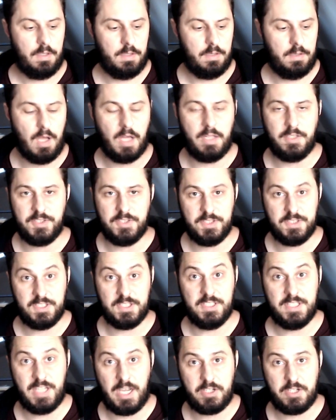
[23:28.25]
knowledge as
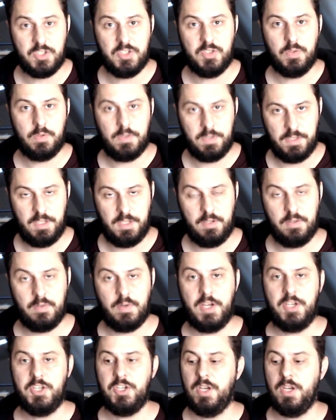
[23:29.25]
contextual and
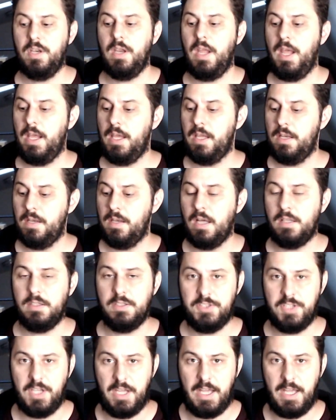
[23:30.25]
integration and knowledge